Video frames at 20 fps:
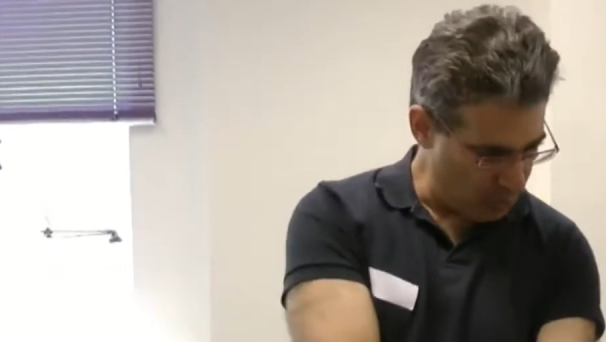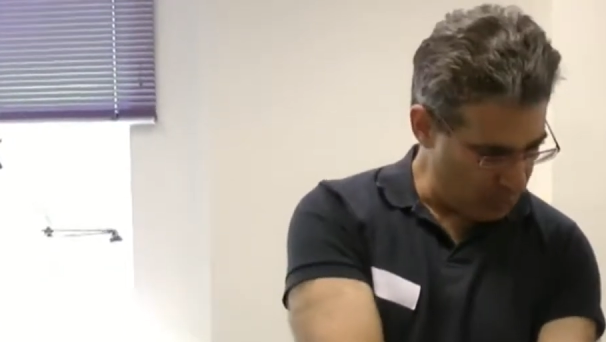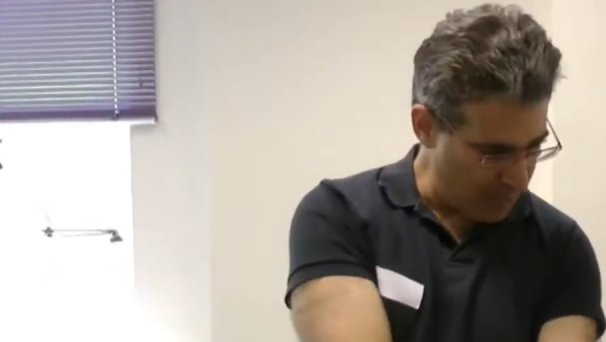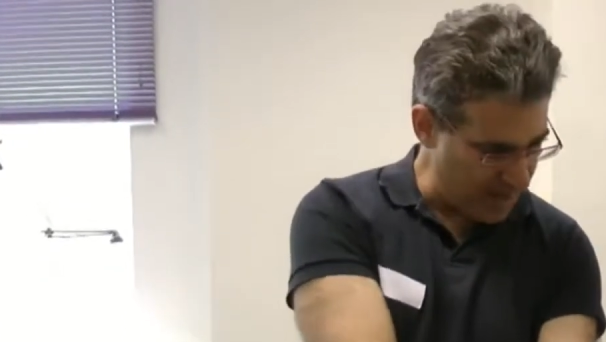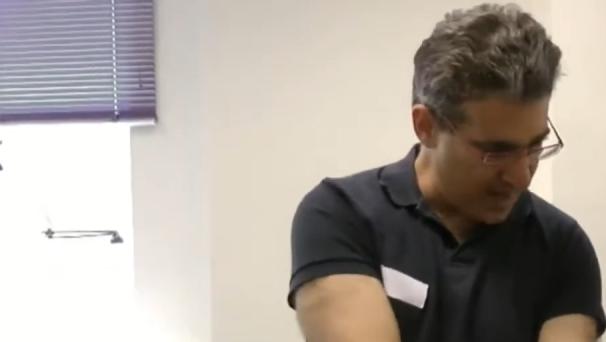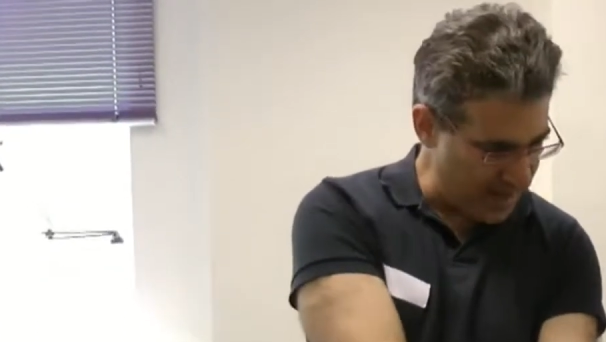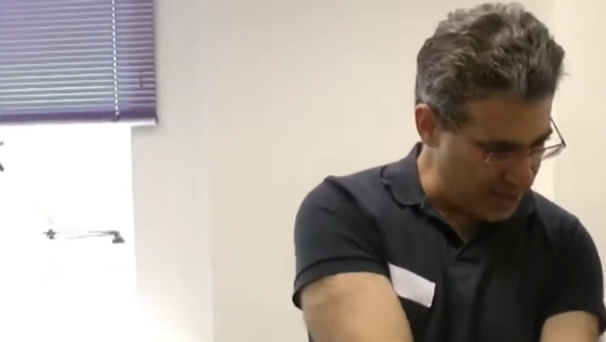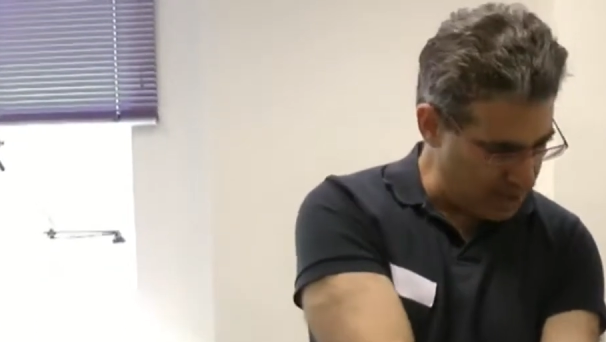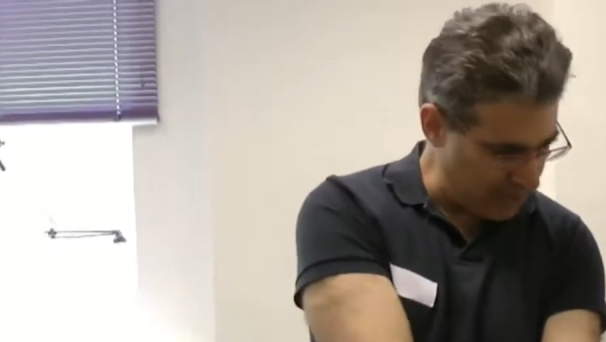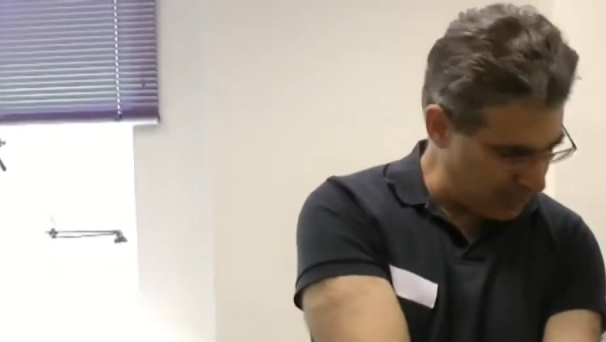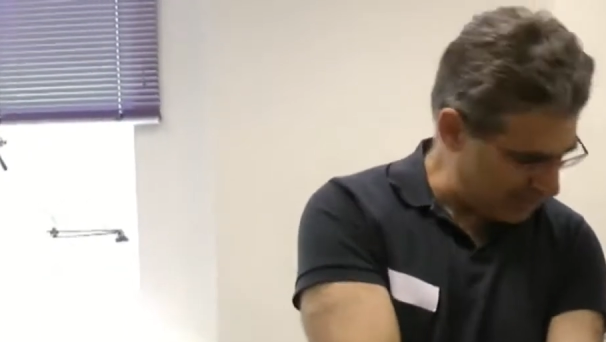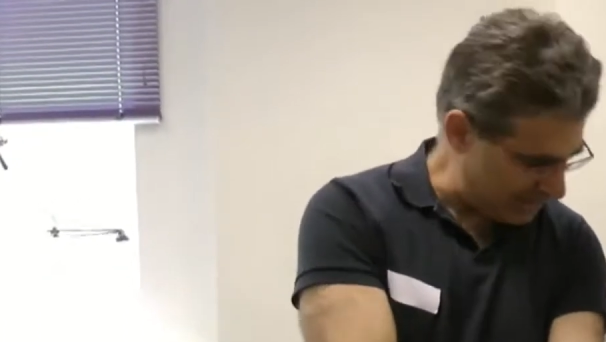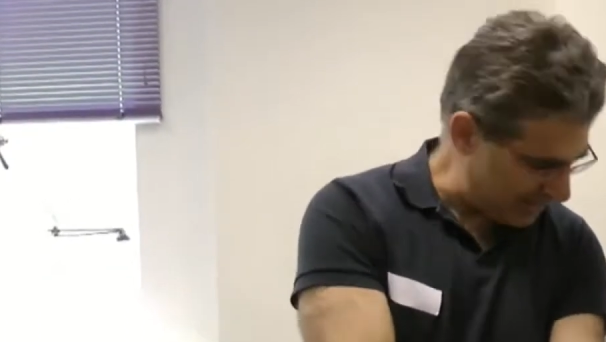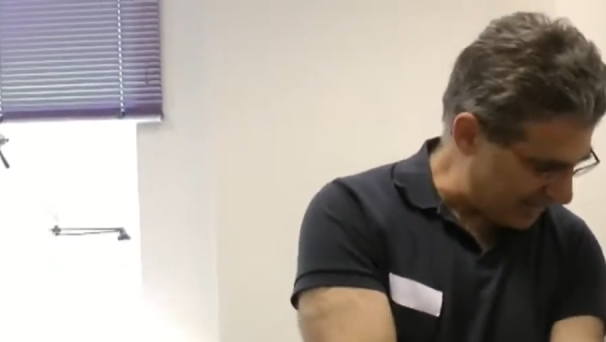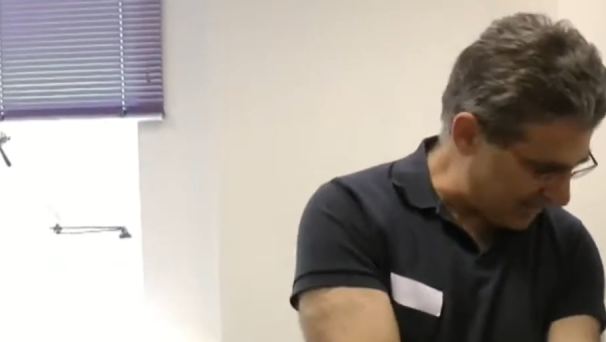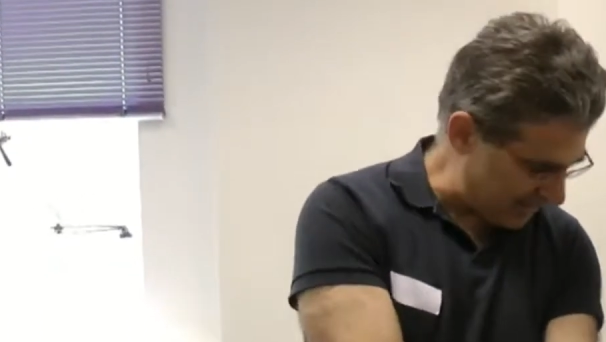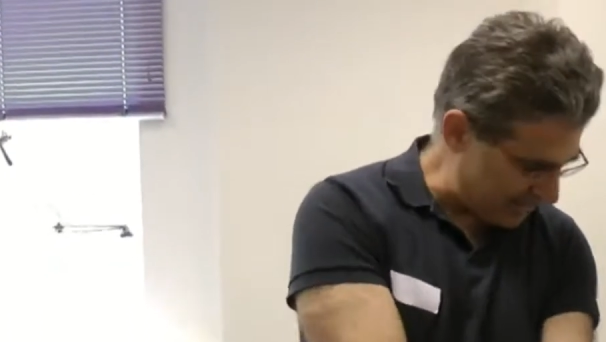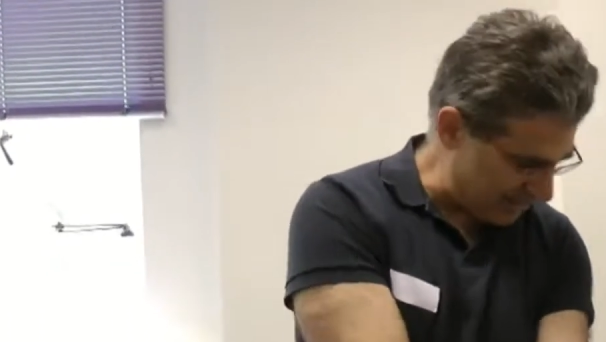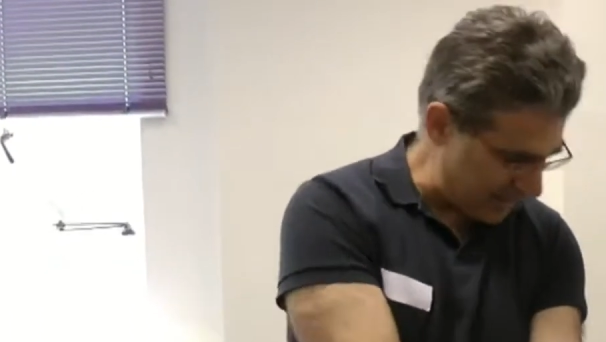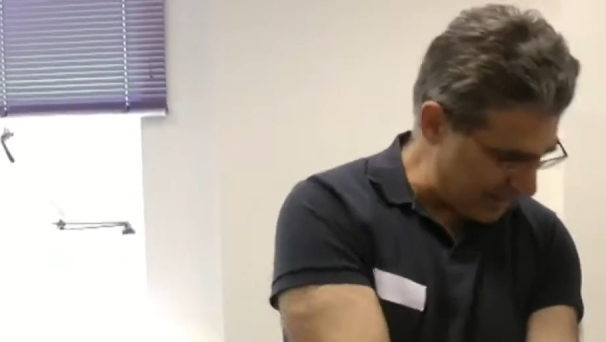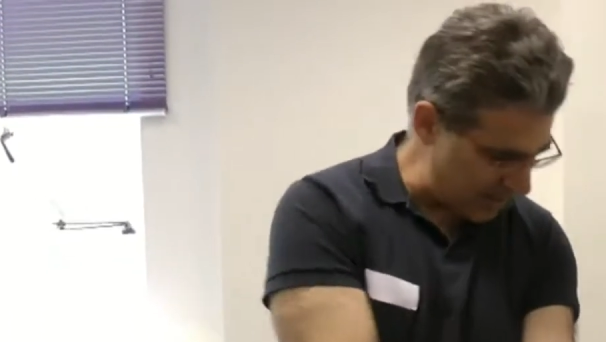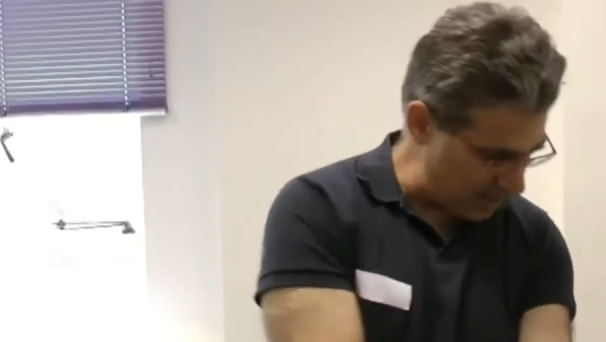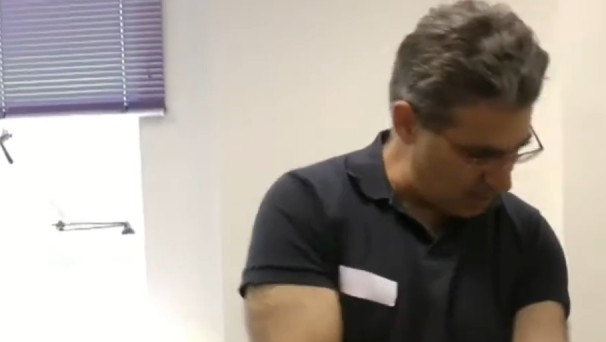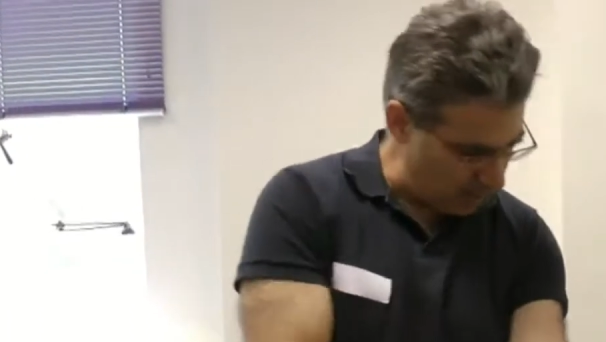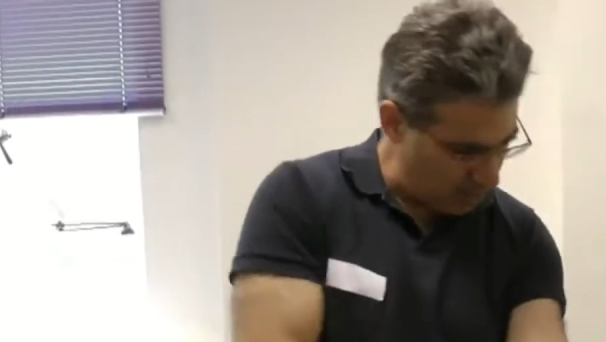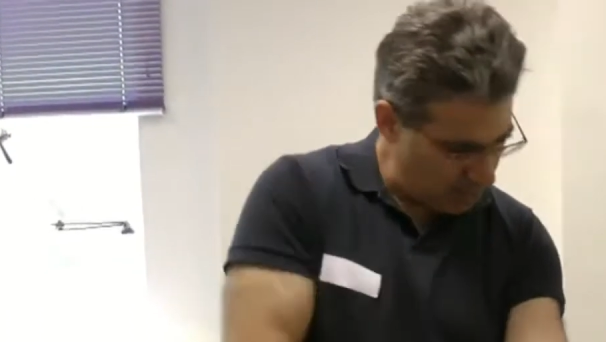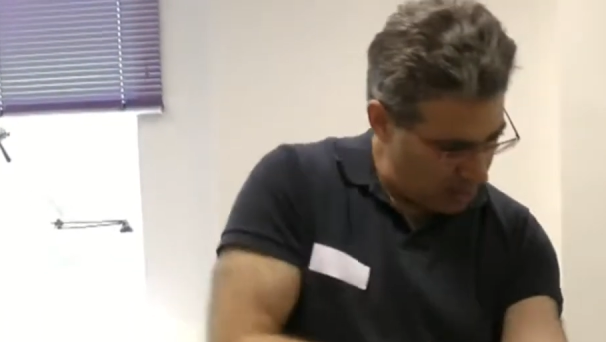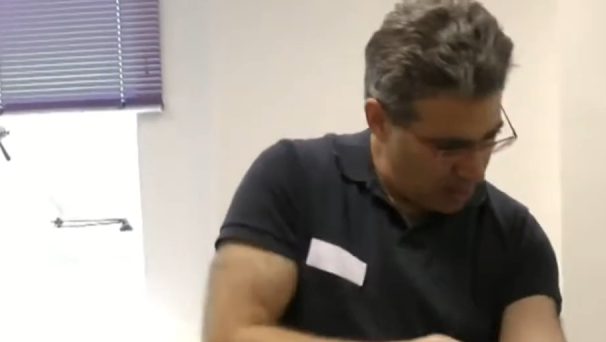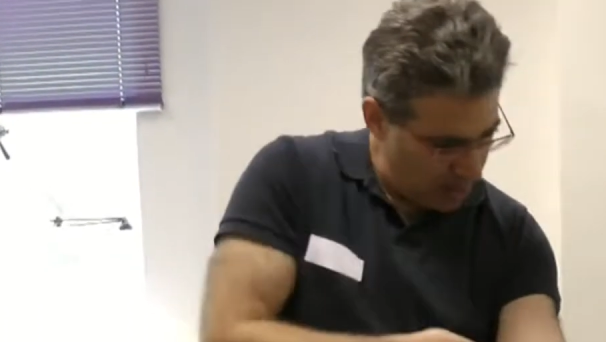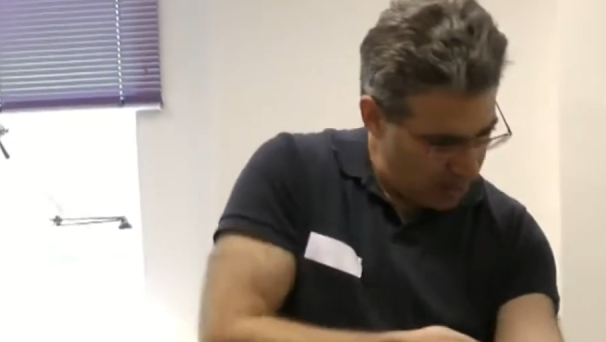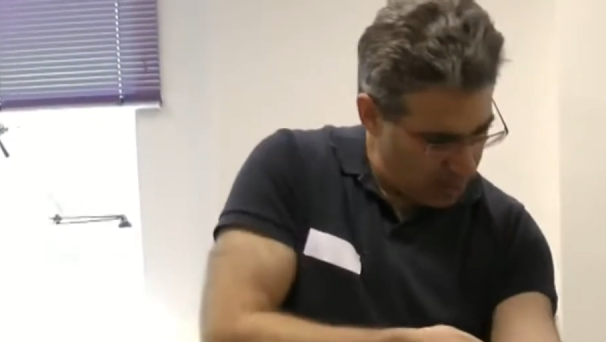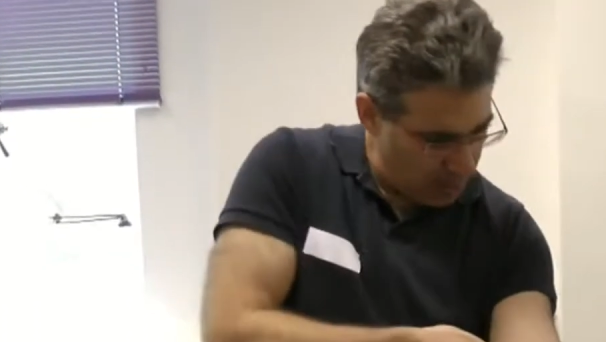radius is here,